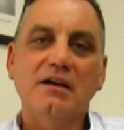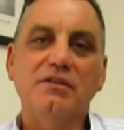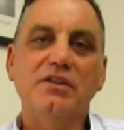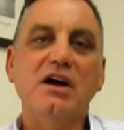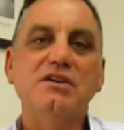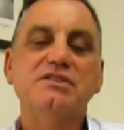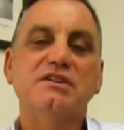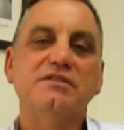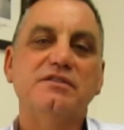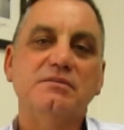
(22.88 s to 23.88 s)
For those
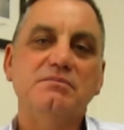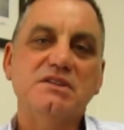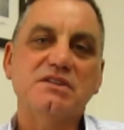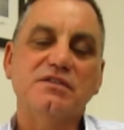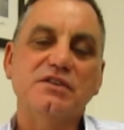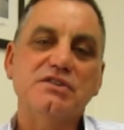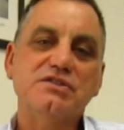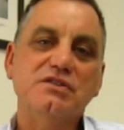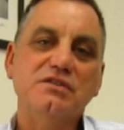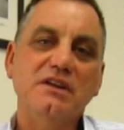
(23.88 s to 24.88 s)
that have missed the
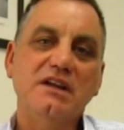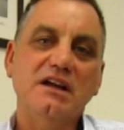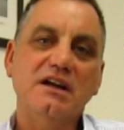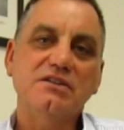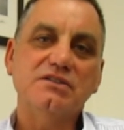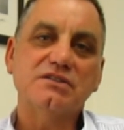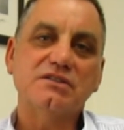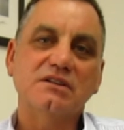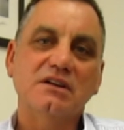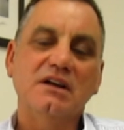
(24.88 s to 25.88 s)
first two videos,